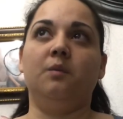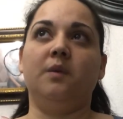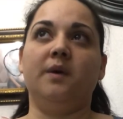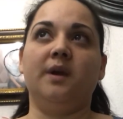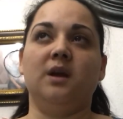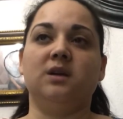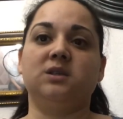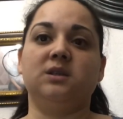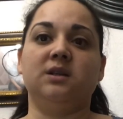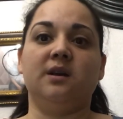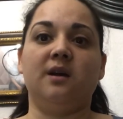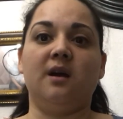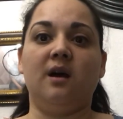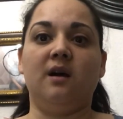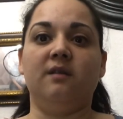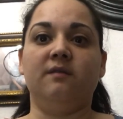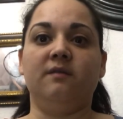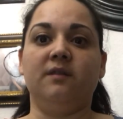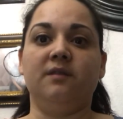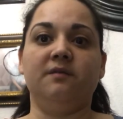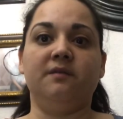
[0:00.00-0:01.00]
We actually
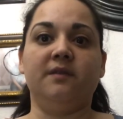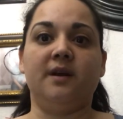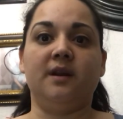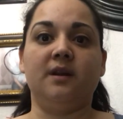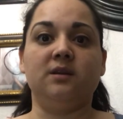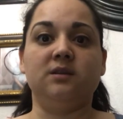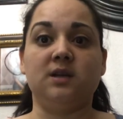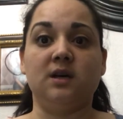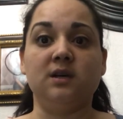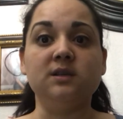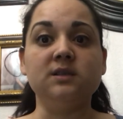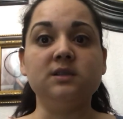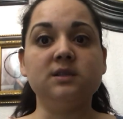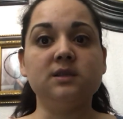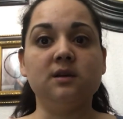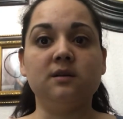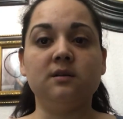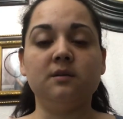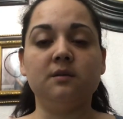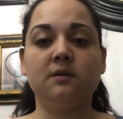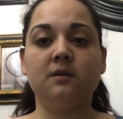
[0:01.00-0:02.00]
have lymphatic
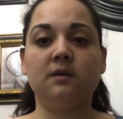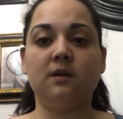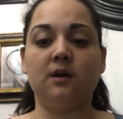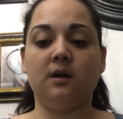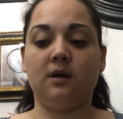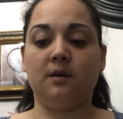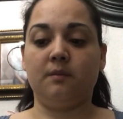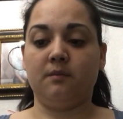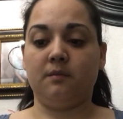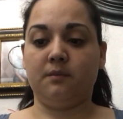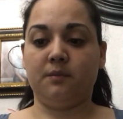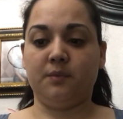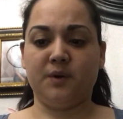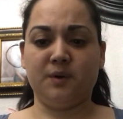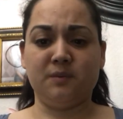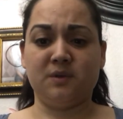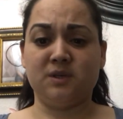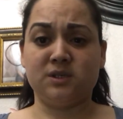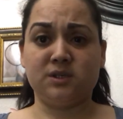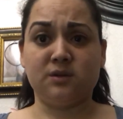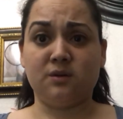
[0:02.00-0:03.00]
ducts
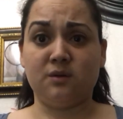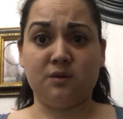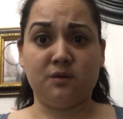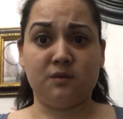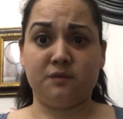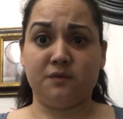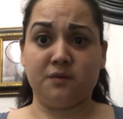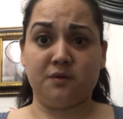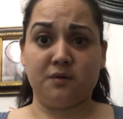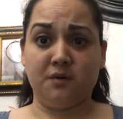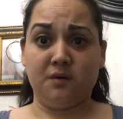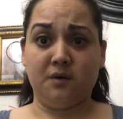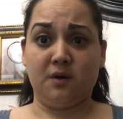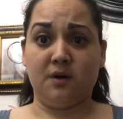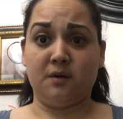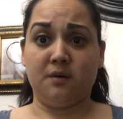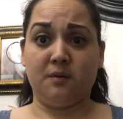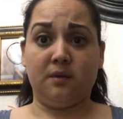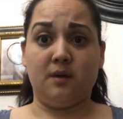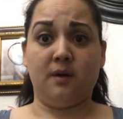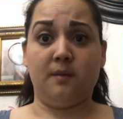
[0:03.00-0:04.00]
pretty much all over
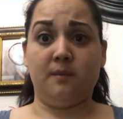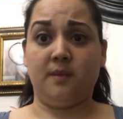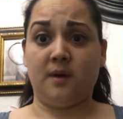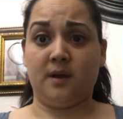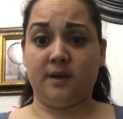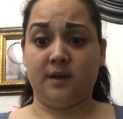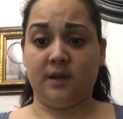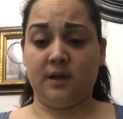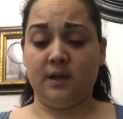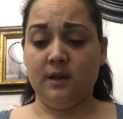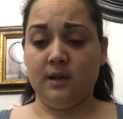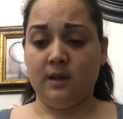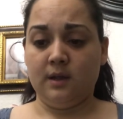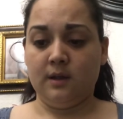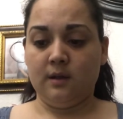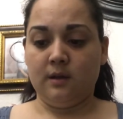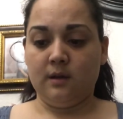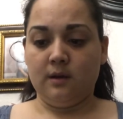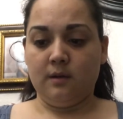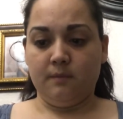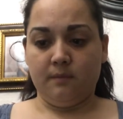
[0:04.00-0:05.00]
our body,
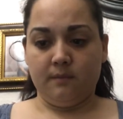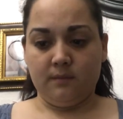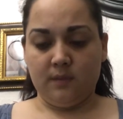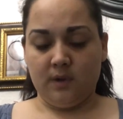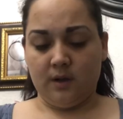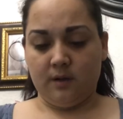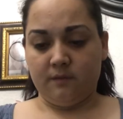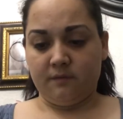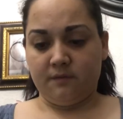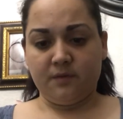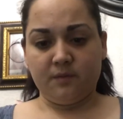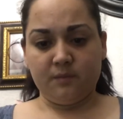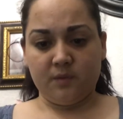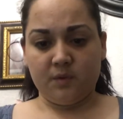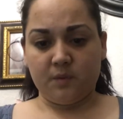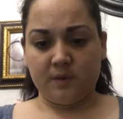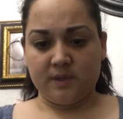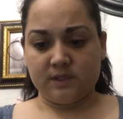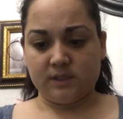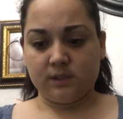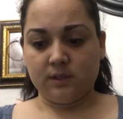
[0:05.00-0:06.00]
from
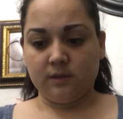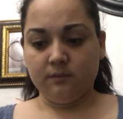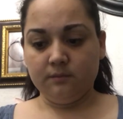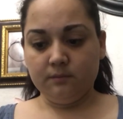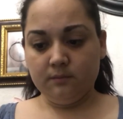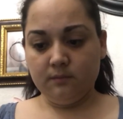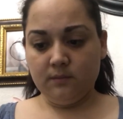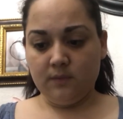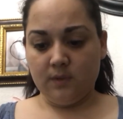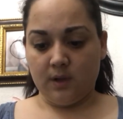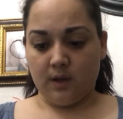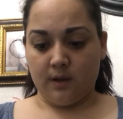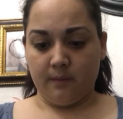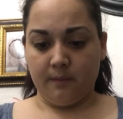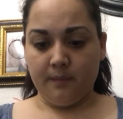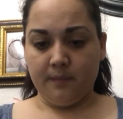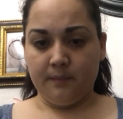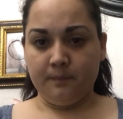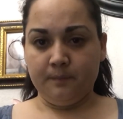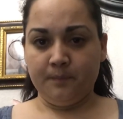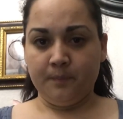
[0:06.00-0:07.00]
the waist
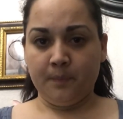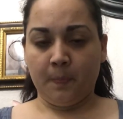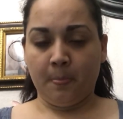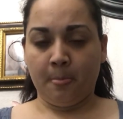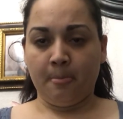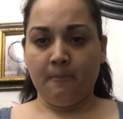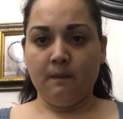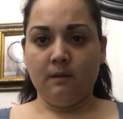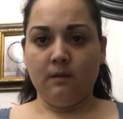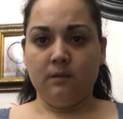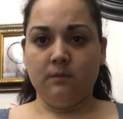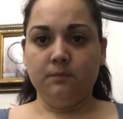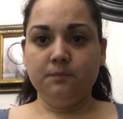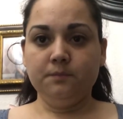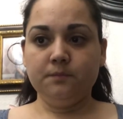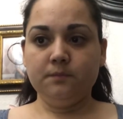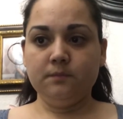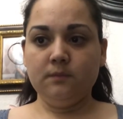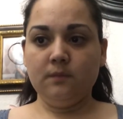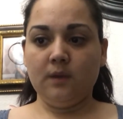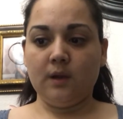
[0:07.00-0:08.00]
up,
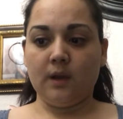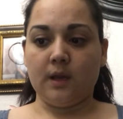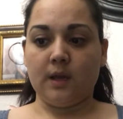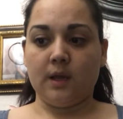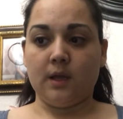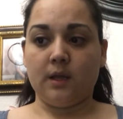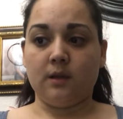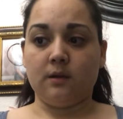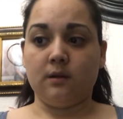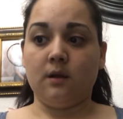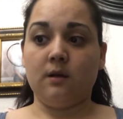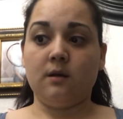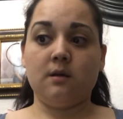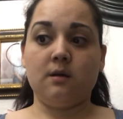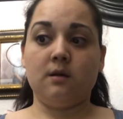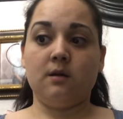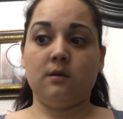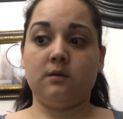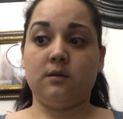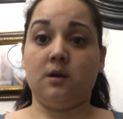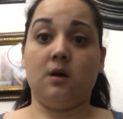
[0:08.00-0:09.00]
and
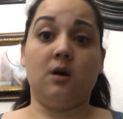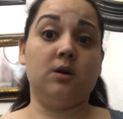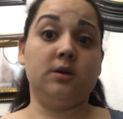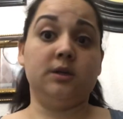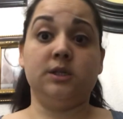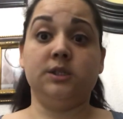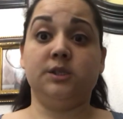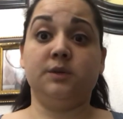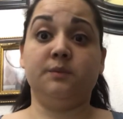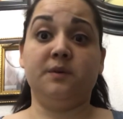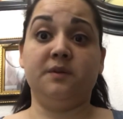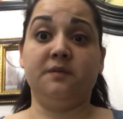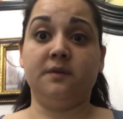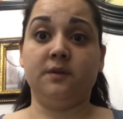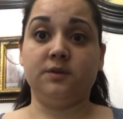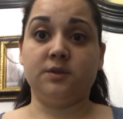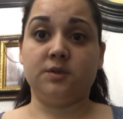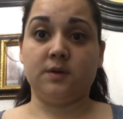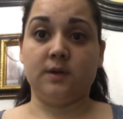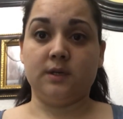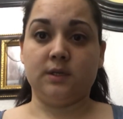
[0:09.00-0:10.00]
they all need to be
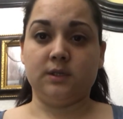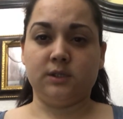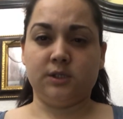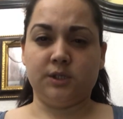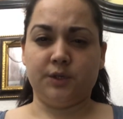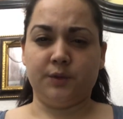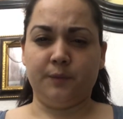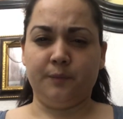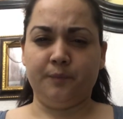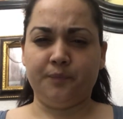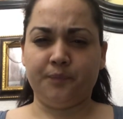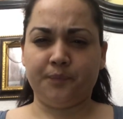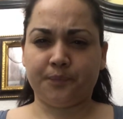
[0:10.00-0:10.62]
filtrated too.